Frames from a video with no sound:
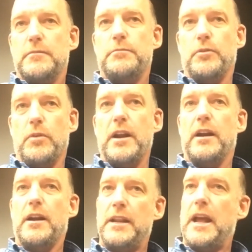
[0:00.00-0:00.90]

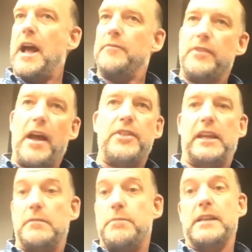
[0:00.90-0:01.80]
beware, I
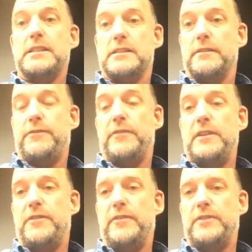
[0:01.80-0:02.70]
think at best it's a
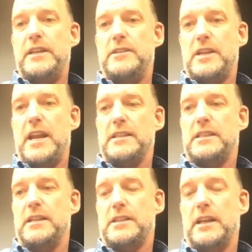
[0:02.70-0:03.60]
50-50 chance
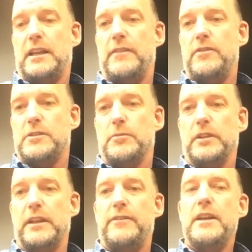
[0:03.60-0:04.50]
that it's going to give you some
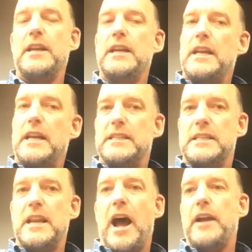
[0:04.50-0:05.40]
relief. It is
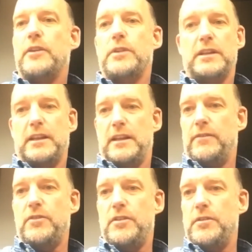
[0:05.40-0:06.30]
not going to
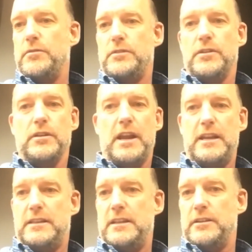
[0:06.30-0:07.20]
give you your
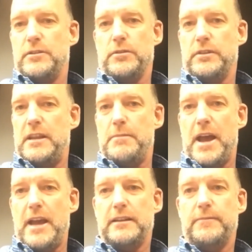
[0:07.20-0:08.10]
18-year-old knee
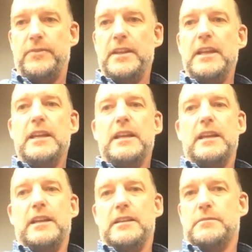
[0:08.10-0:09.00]
back.
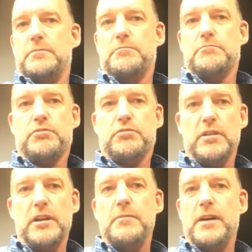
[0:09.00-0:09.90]
It is
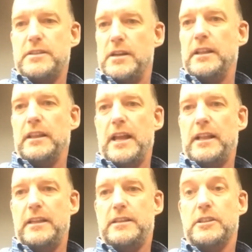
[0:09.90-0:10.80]
pretty much
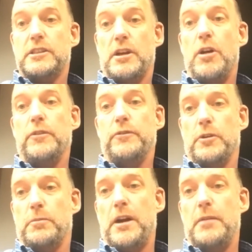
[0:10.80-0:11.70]
unlikely to solve
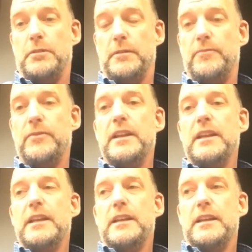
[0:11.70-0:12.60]
your problem.
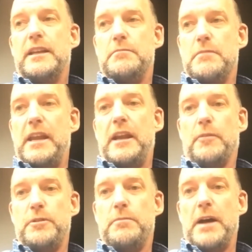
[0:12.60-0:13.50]
It may
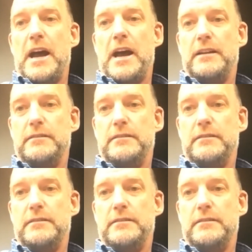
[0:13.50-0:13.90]
help you by